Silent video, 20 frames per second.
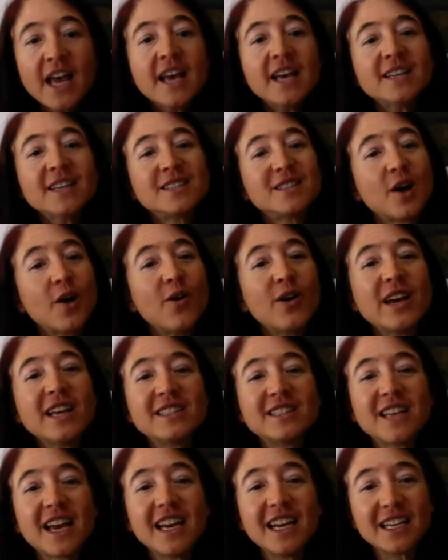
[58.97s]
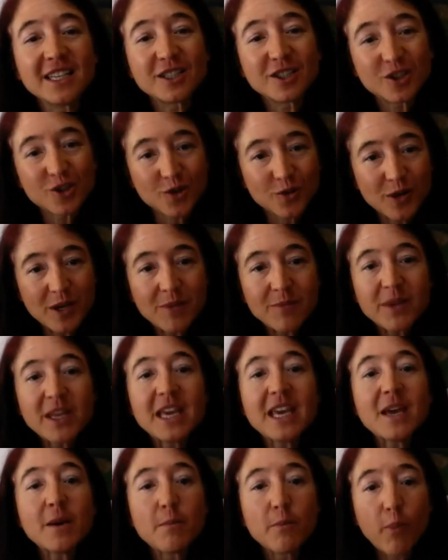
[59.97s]
So it's an extremely
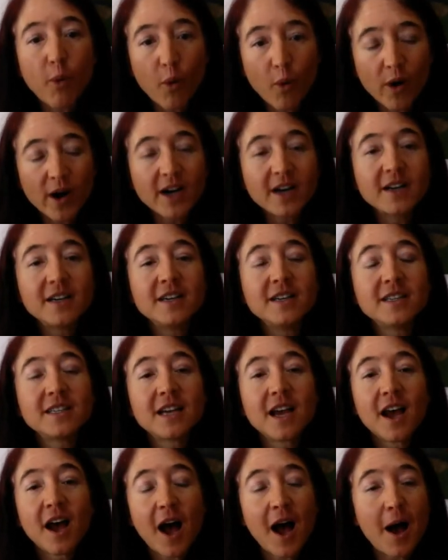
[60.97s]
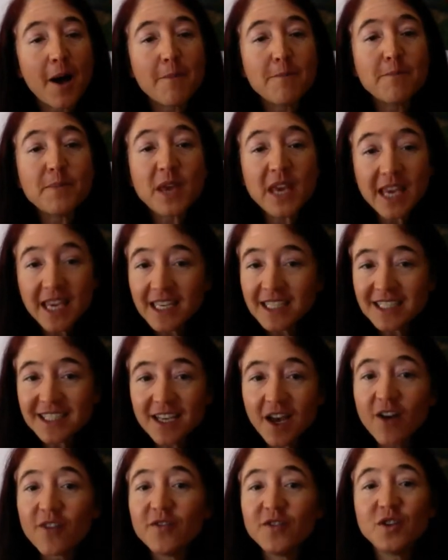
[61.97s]
important um, piece
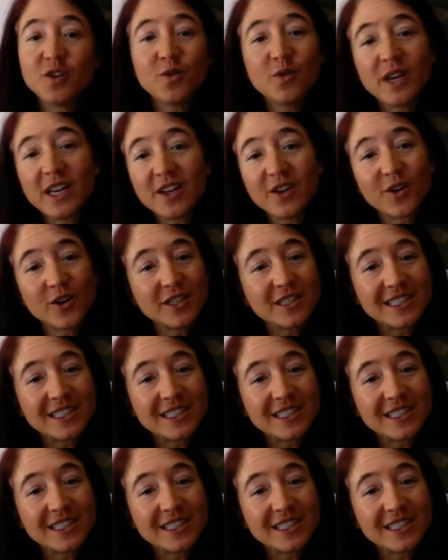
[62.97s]
of doing good